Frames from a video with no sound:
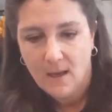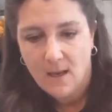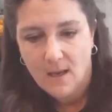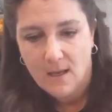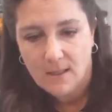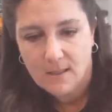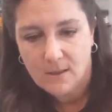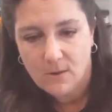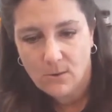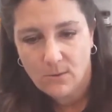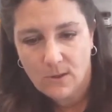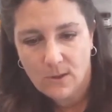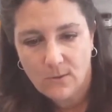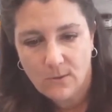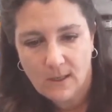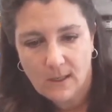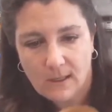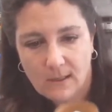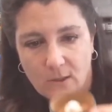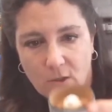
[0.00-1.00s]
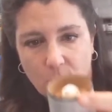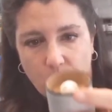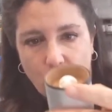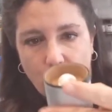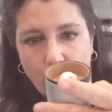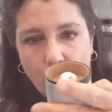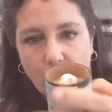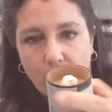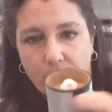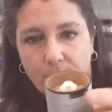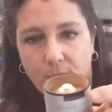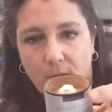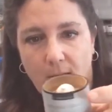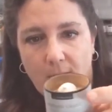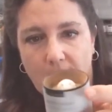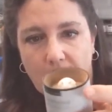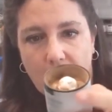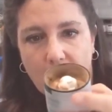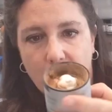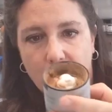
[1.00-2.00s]
So you can twirl for
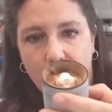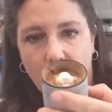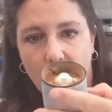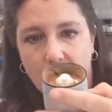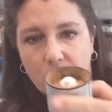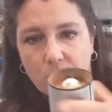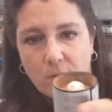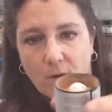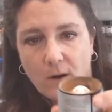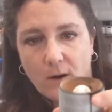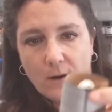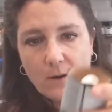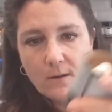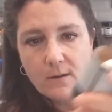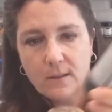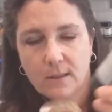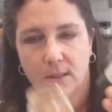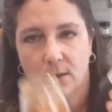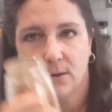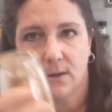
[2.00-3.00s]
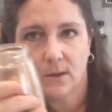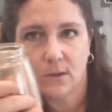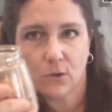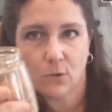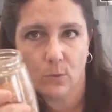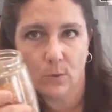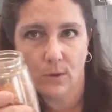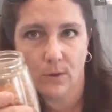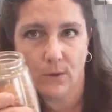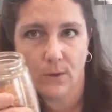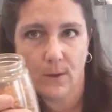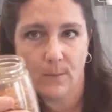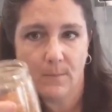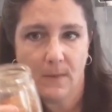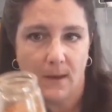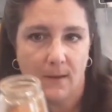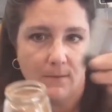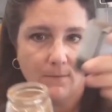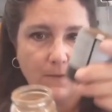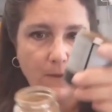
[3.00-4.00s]
any of our jars. You can twirl them,
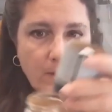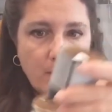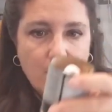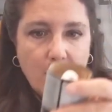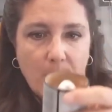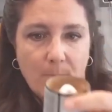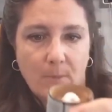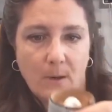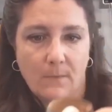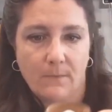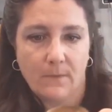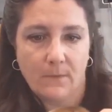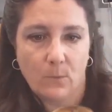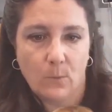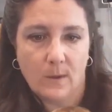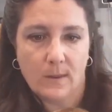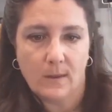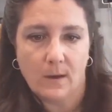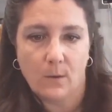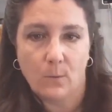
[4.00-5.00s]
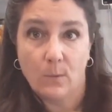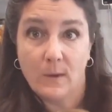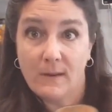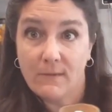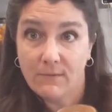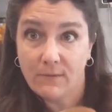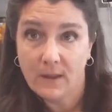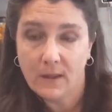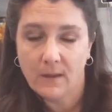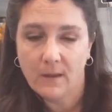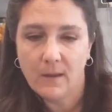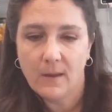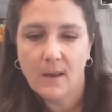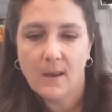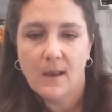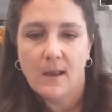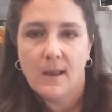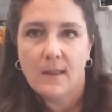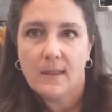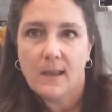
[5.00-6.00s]
fill them up with our refill.
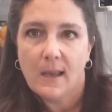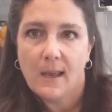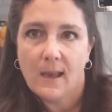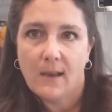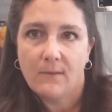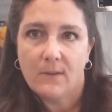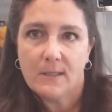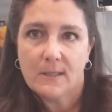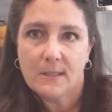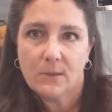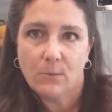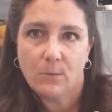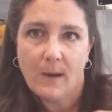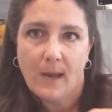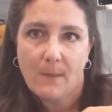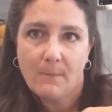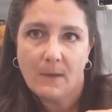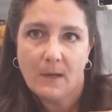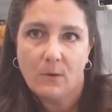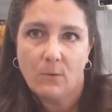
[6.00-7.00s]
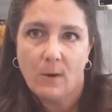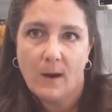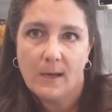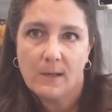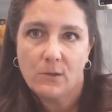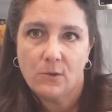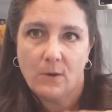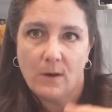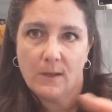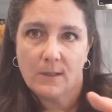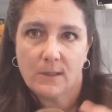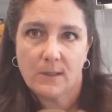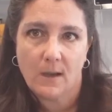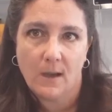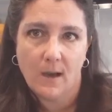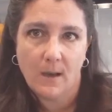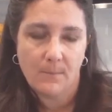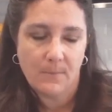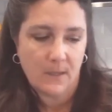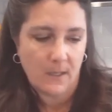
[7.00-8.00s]
They have a ceramic grinder on
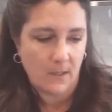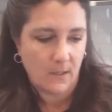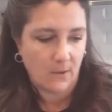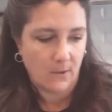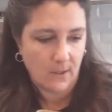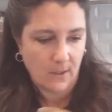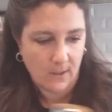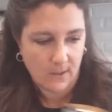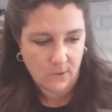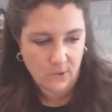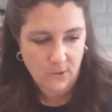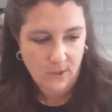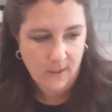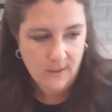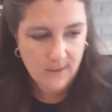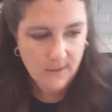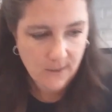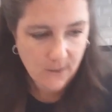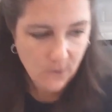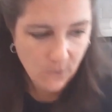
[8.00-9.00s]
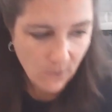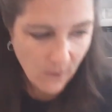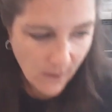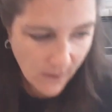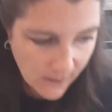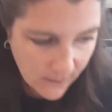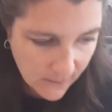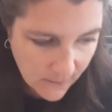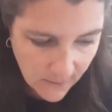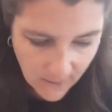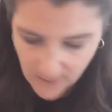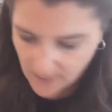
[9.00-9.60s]
top that you can adjust the grind.